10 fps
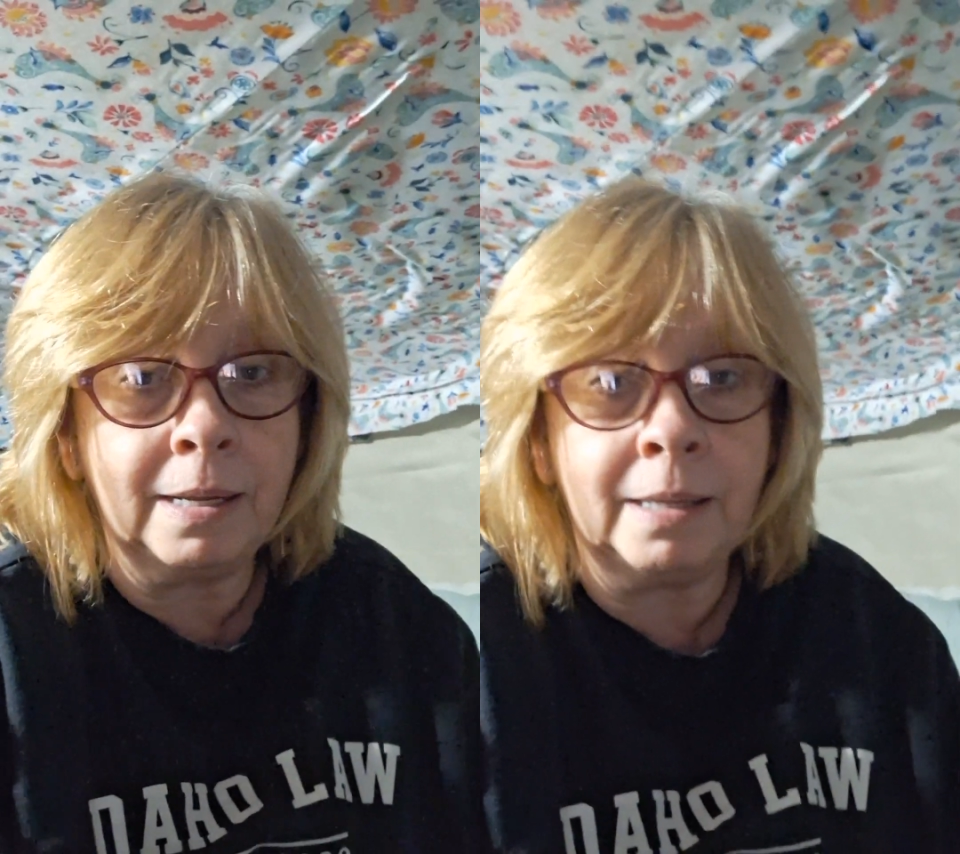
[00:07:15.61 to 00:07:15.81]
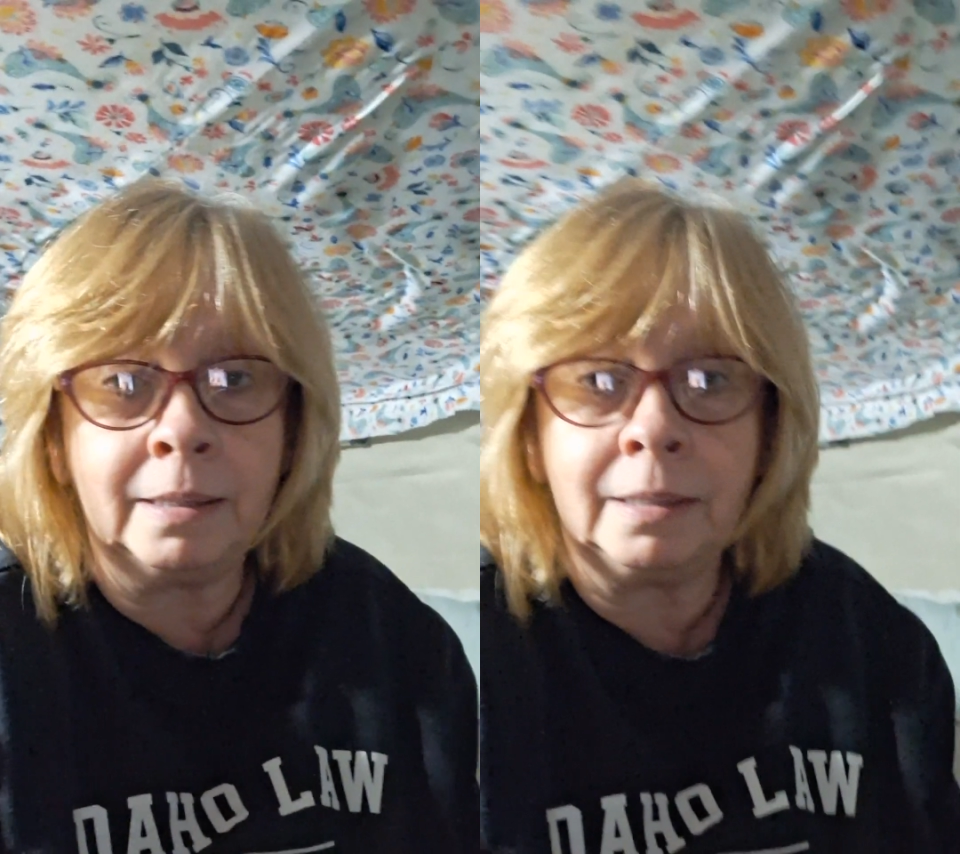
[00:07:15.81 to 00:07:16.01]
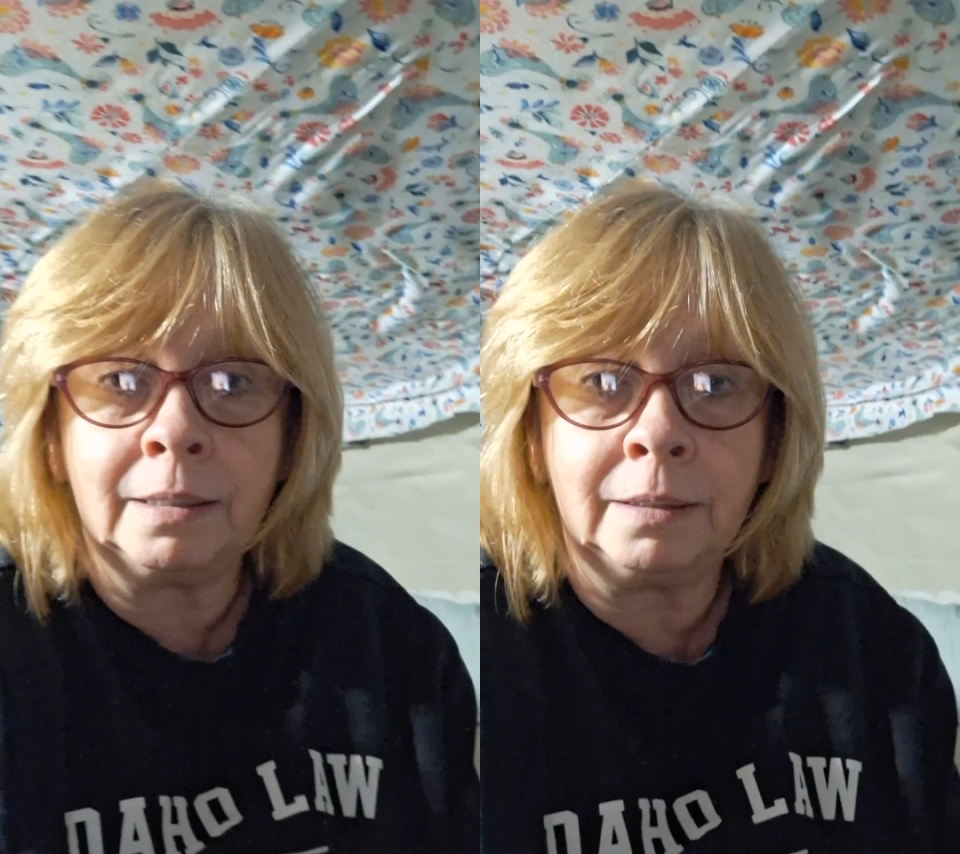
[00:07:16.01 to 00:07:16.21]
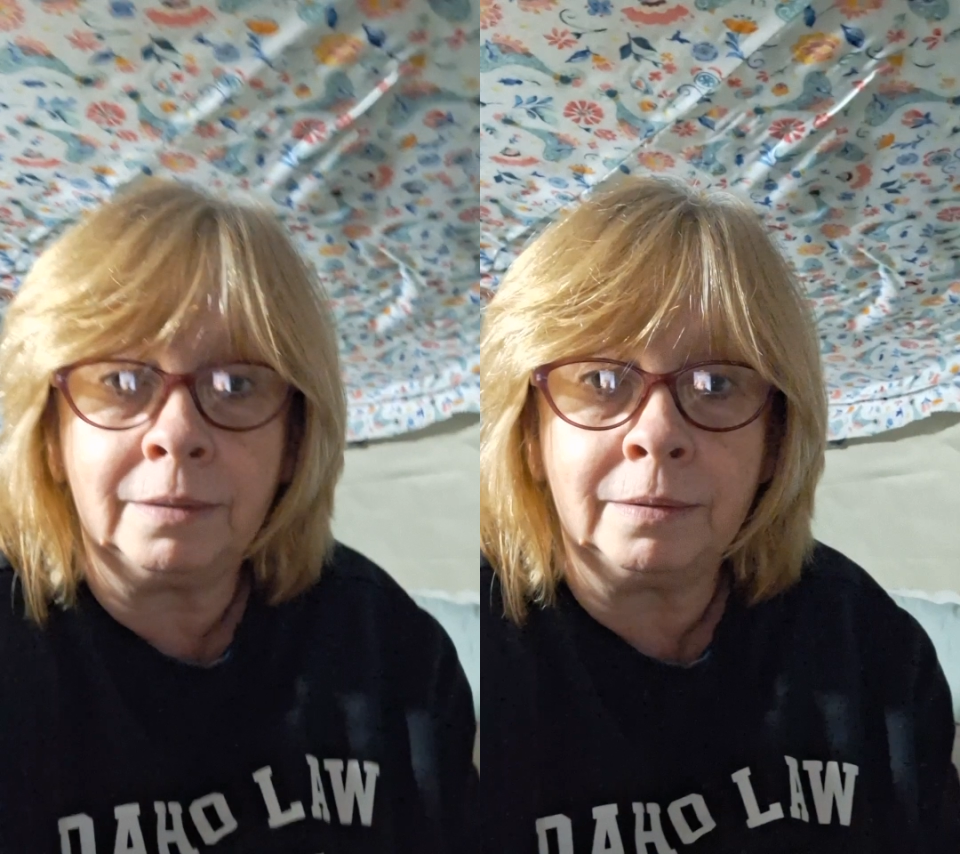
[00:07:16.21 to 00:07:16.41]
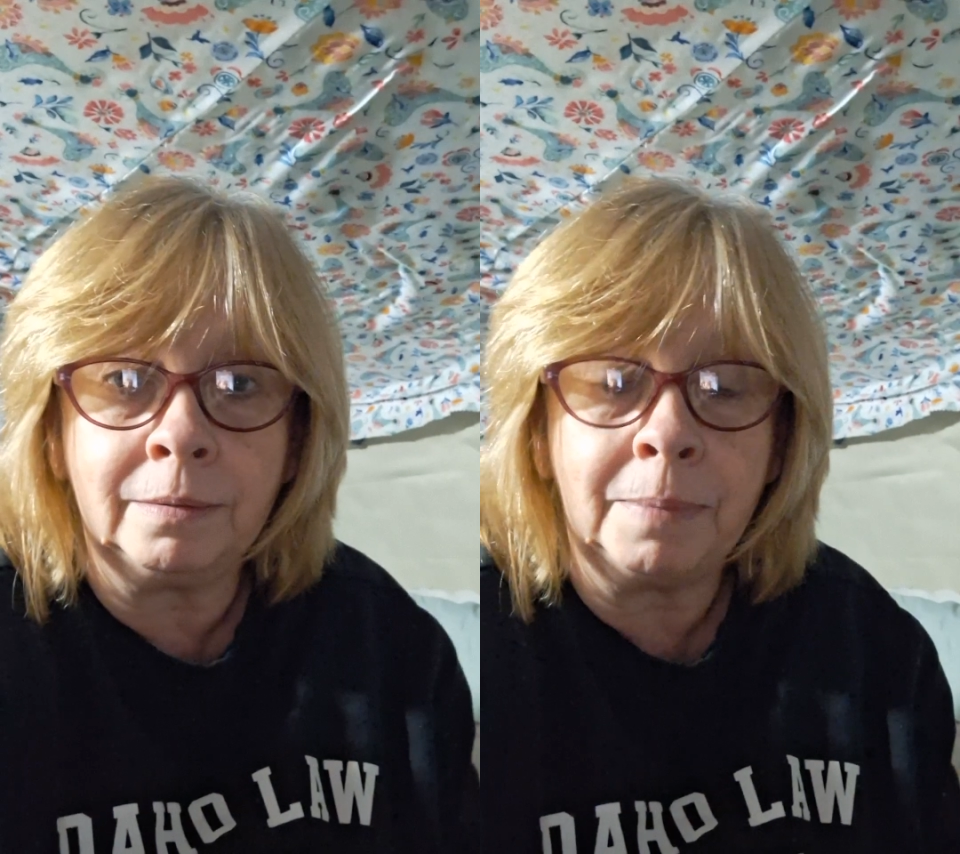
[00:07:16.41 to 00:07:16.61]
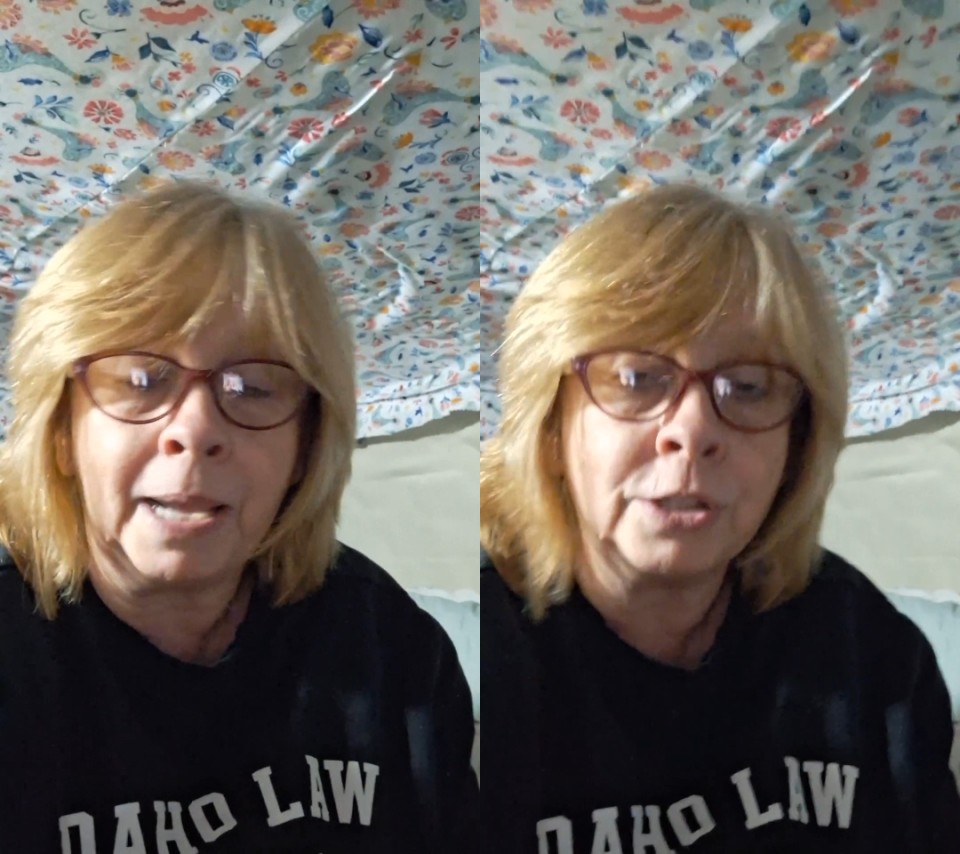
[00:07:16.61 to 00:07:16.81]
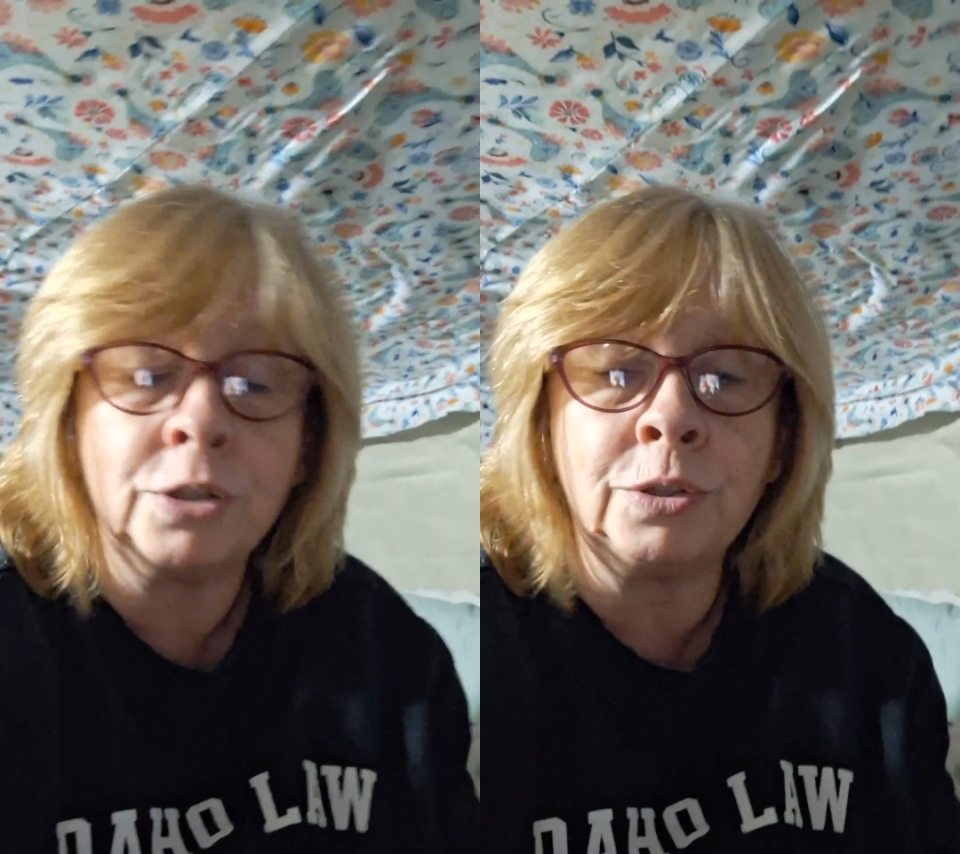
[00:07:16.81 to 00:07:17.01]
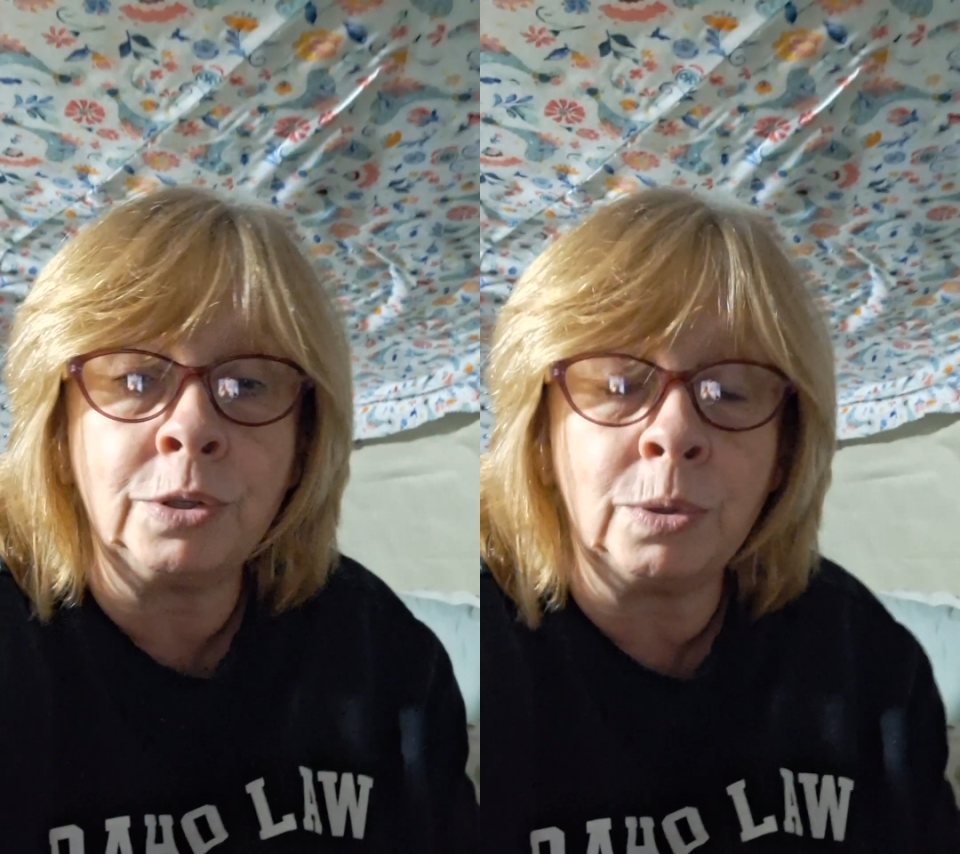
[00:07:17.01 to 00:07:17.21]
in the passenger